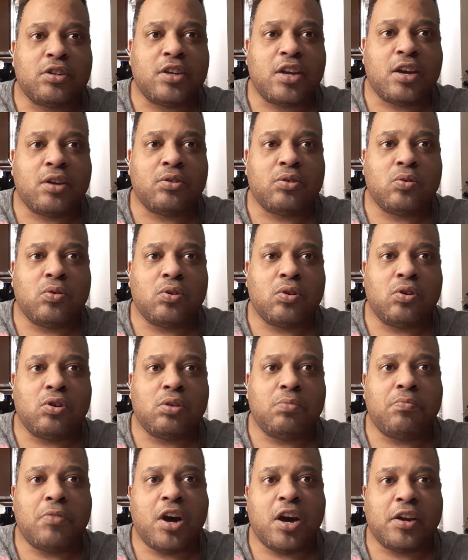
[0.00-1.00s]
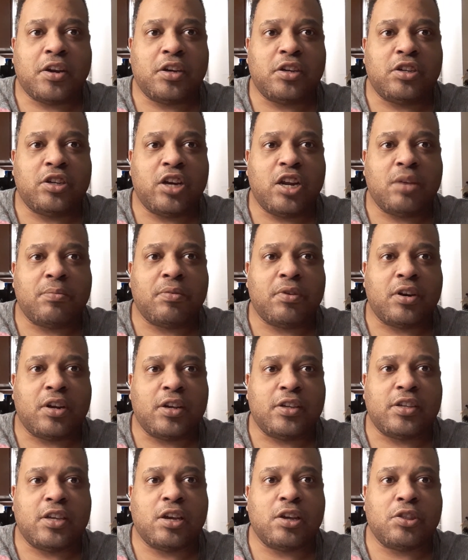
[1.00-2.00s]
down to a good body shape, a
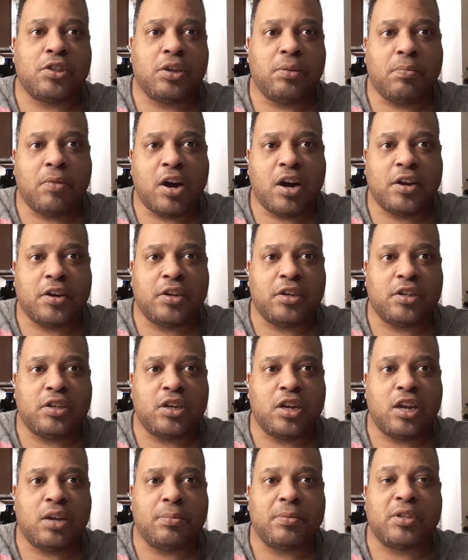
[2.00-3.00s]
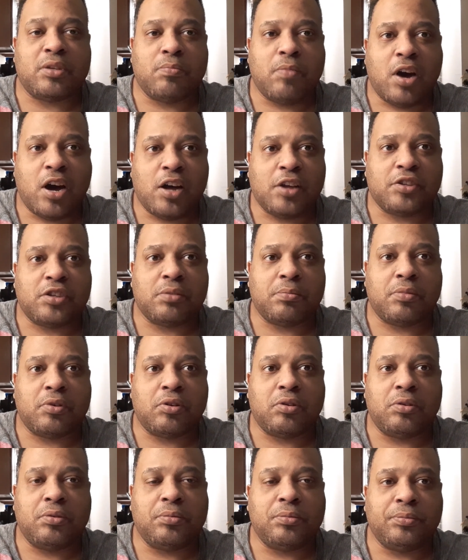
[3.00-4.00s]
nice healthy body shape. It's
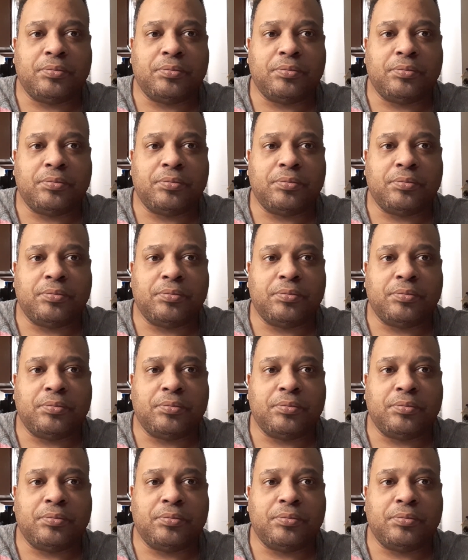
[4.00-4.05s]
possible.